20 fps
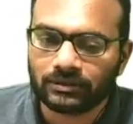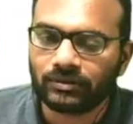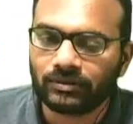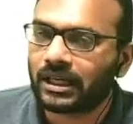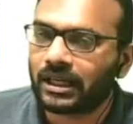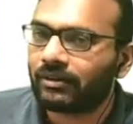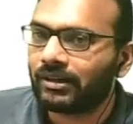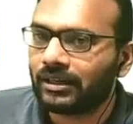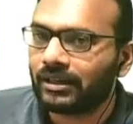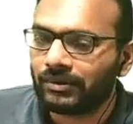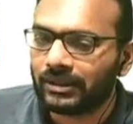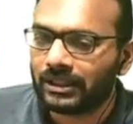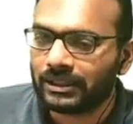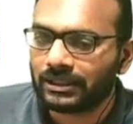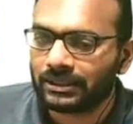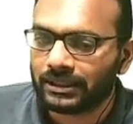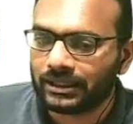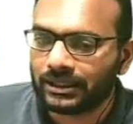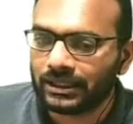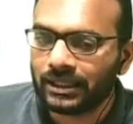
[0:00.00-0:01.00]
we have
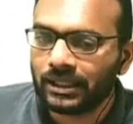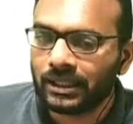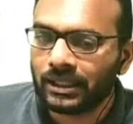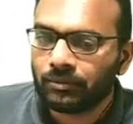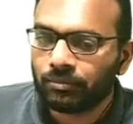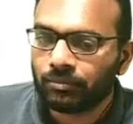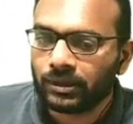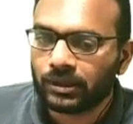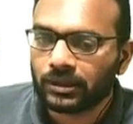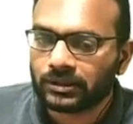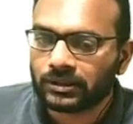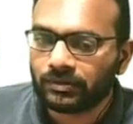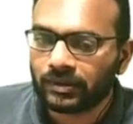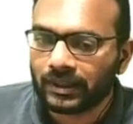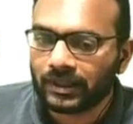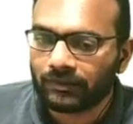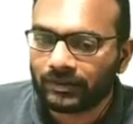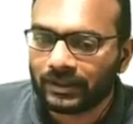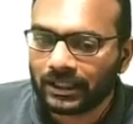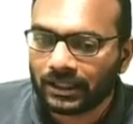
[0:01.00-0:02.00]
eliminated it because we
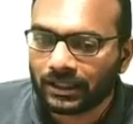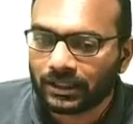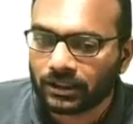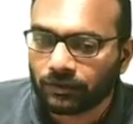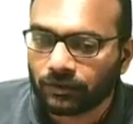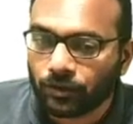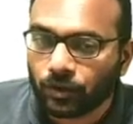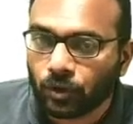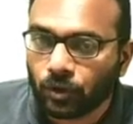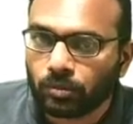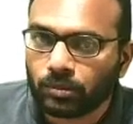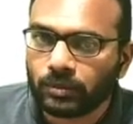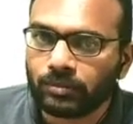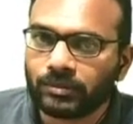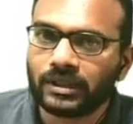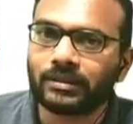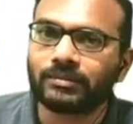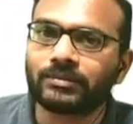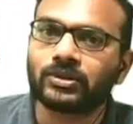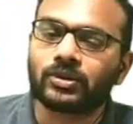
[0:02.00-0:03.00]
have taken the 4
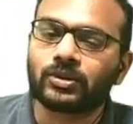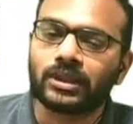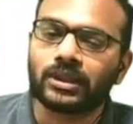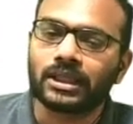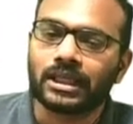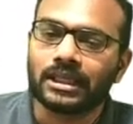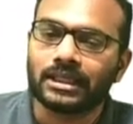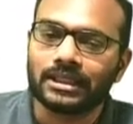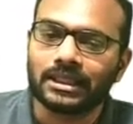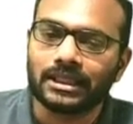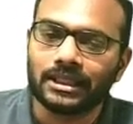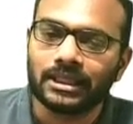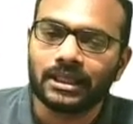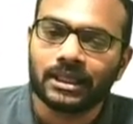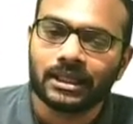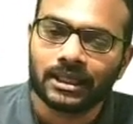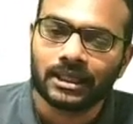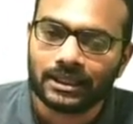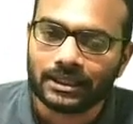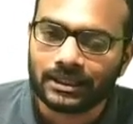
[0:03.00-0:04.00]
momentum square and then
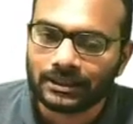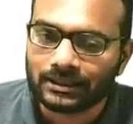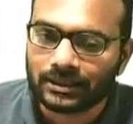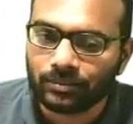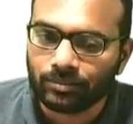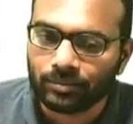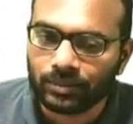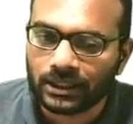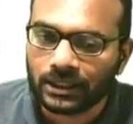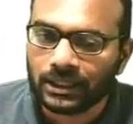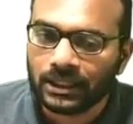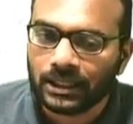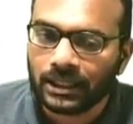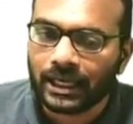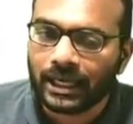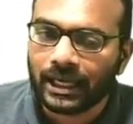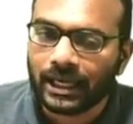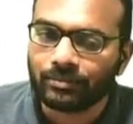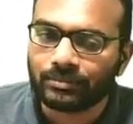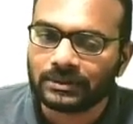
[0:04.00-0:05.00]
it is simply
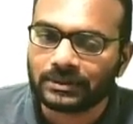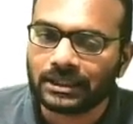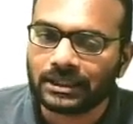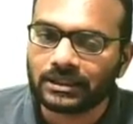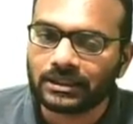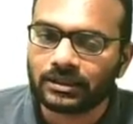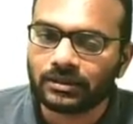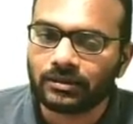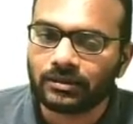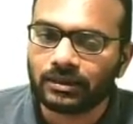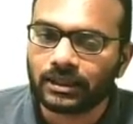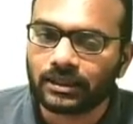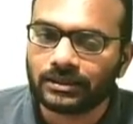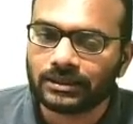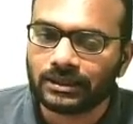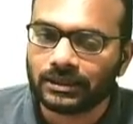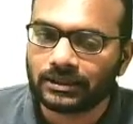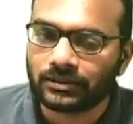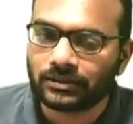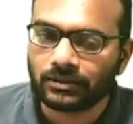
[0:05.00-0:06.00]
mz square
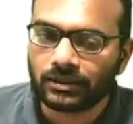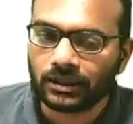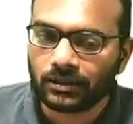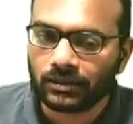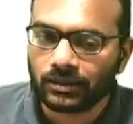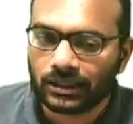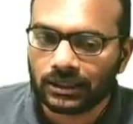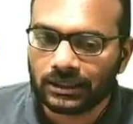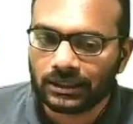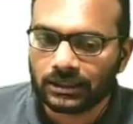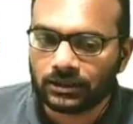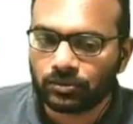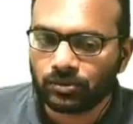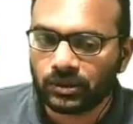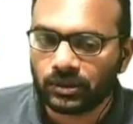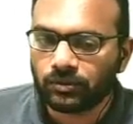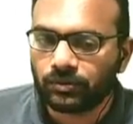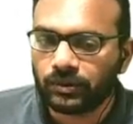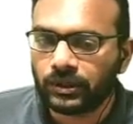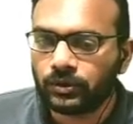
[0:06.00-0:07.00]
c square, alright, that's what
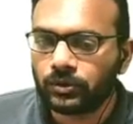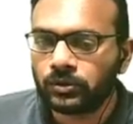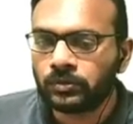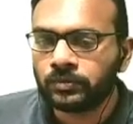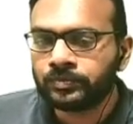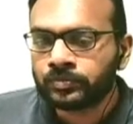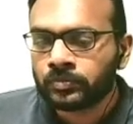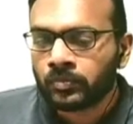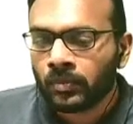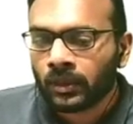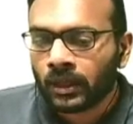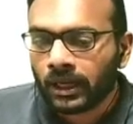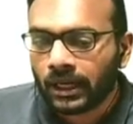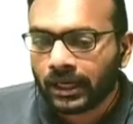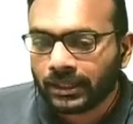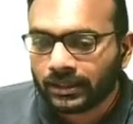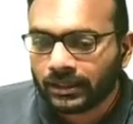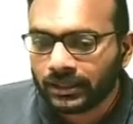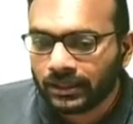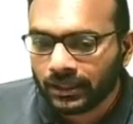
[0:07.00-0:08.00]
we do.
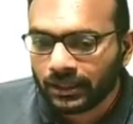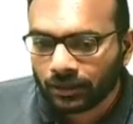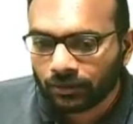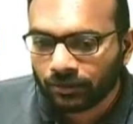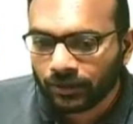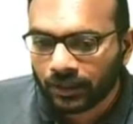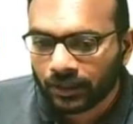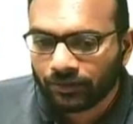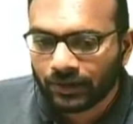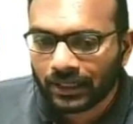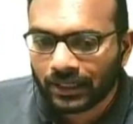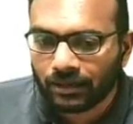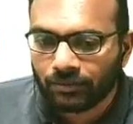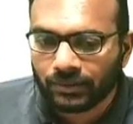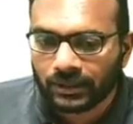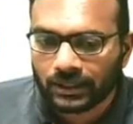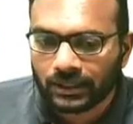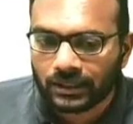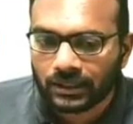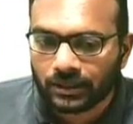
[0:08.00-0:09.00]
And here we have
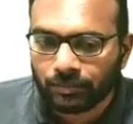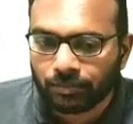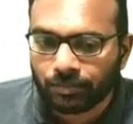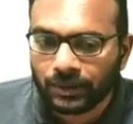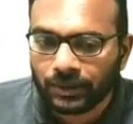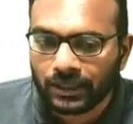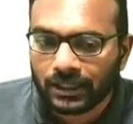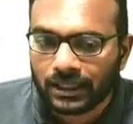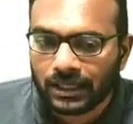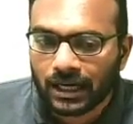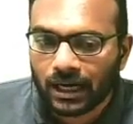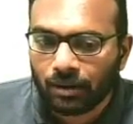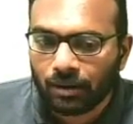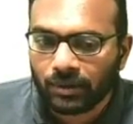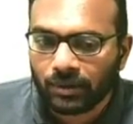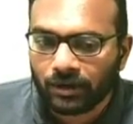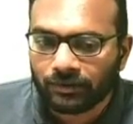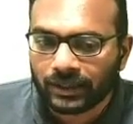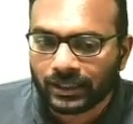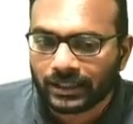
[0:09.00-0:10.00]
eliminated p
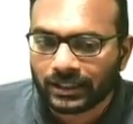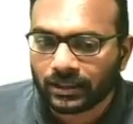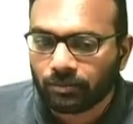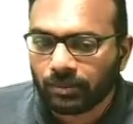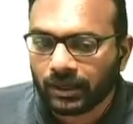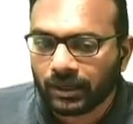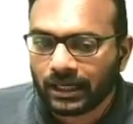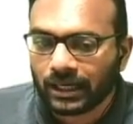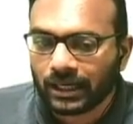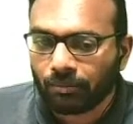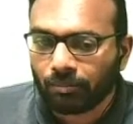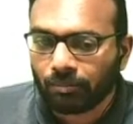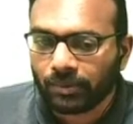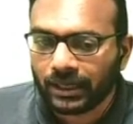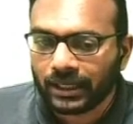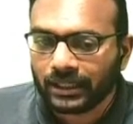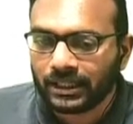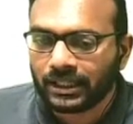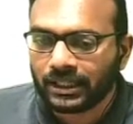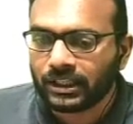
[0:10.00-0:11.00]
gamma vector by
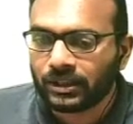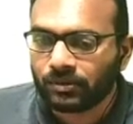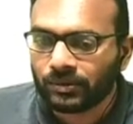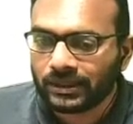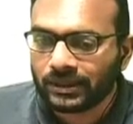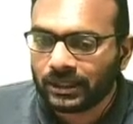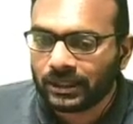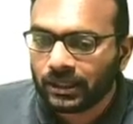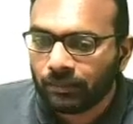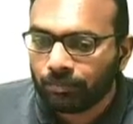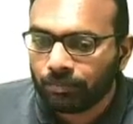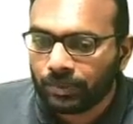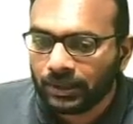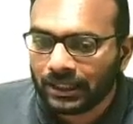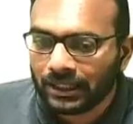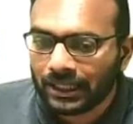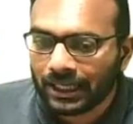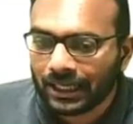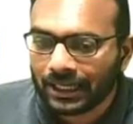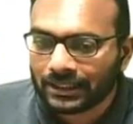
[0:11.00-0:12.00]
combining it with
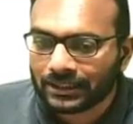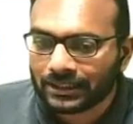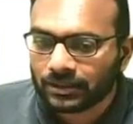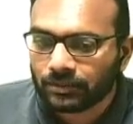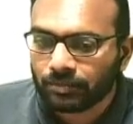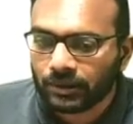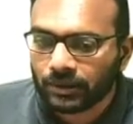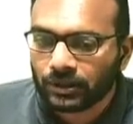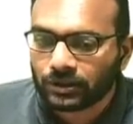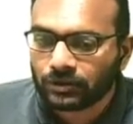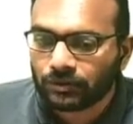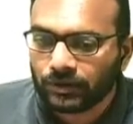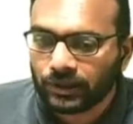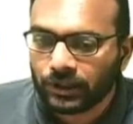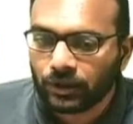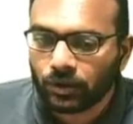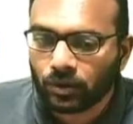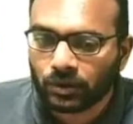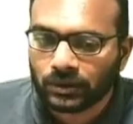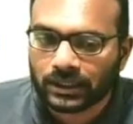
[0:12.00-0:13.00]
ph, because we
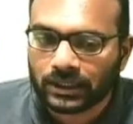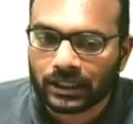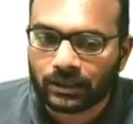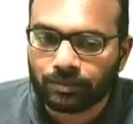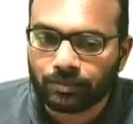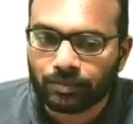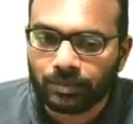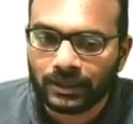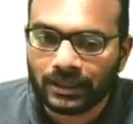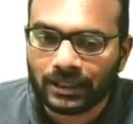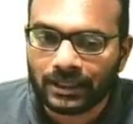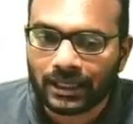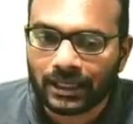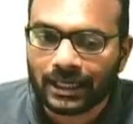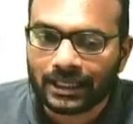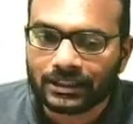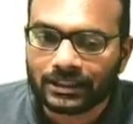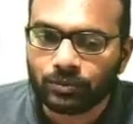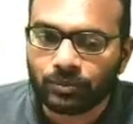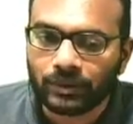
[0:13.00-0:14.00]
know that
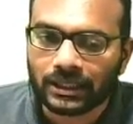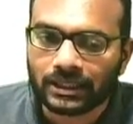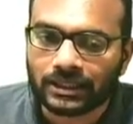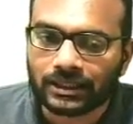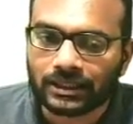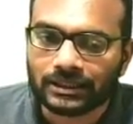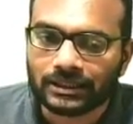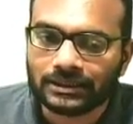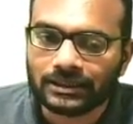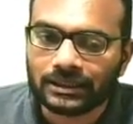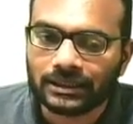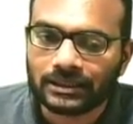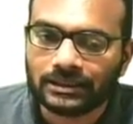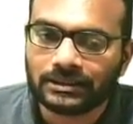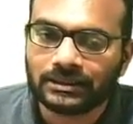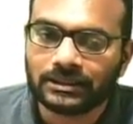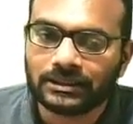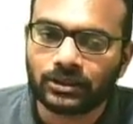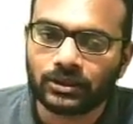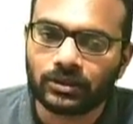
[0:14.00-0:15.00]
ph vector is
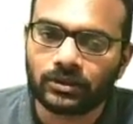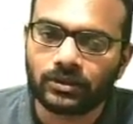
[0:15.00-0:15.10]
0,